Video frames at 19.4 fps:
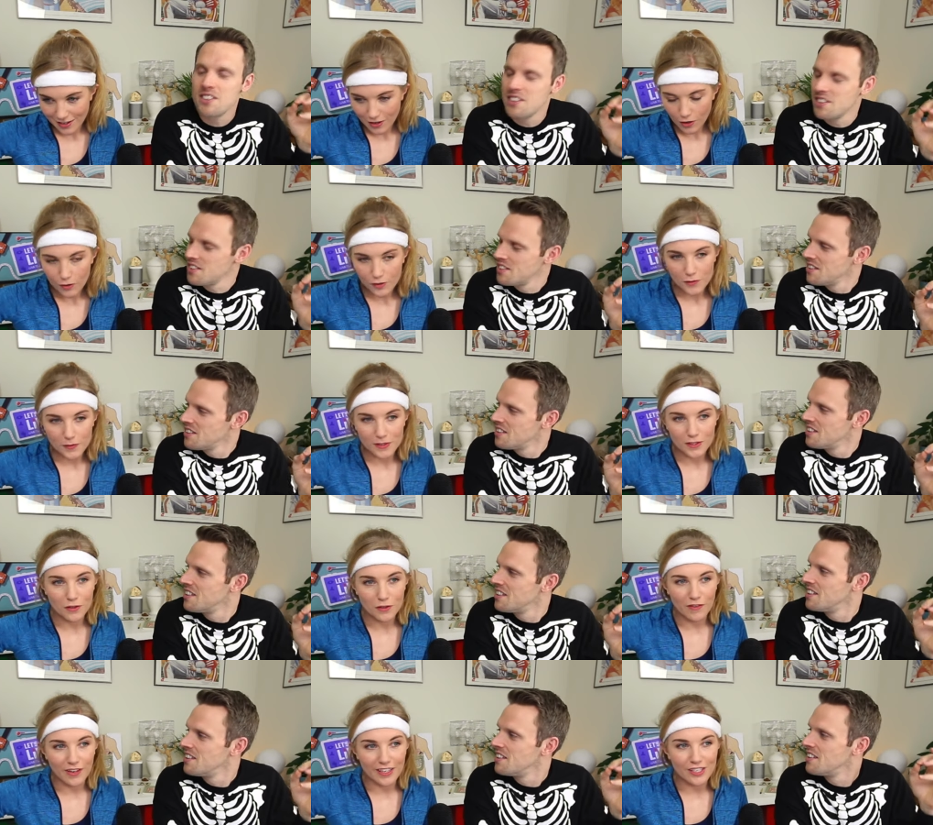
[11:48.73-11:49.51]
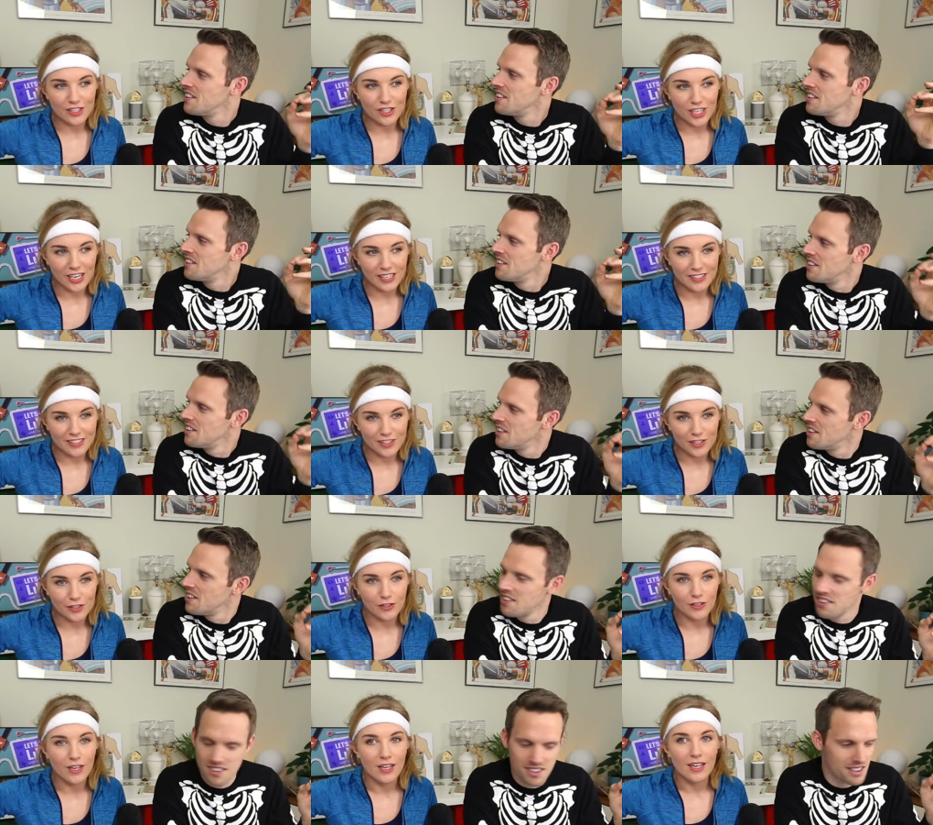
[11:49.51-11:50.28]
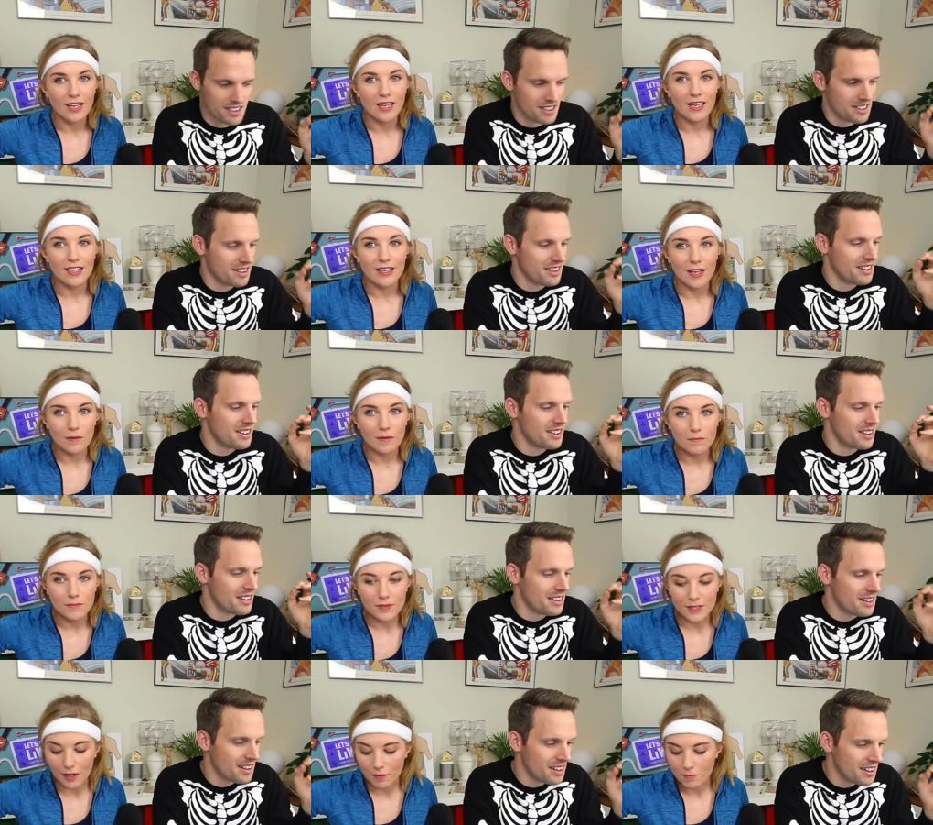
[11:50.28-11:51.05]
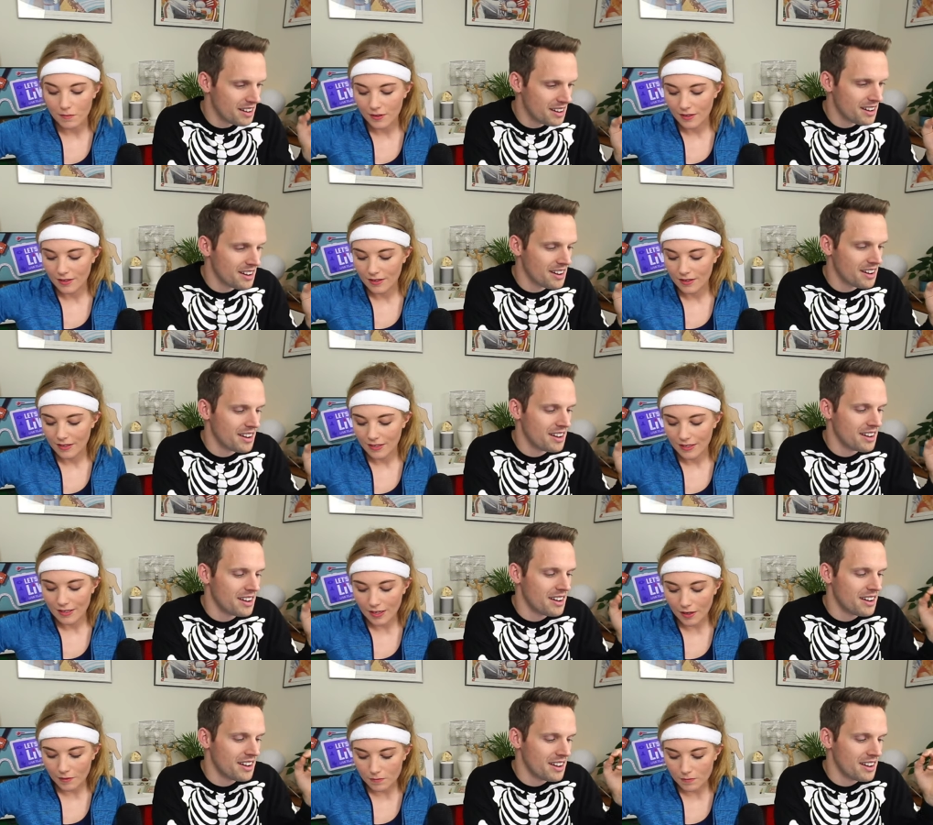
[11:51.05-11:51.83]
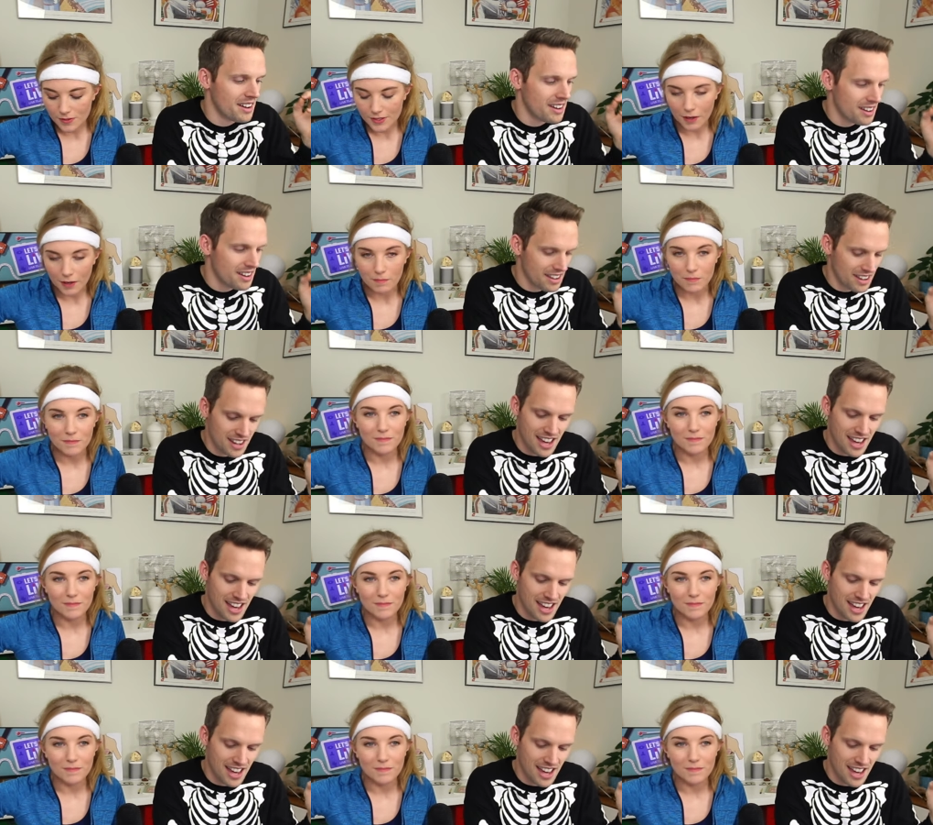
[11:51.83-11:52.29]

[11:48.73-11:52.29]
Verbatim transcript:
Speaker 1: Oh, so it's sort of like a gentle lub dub. Lub dub.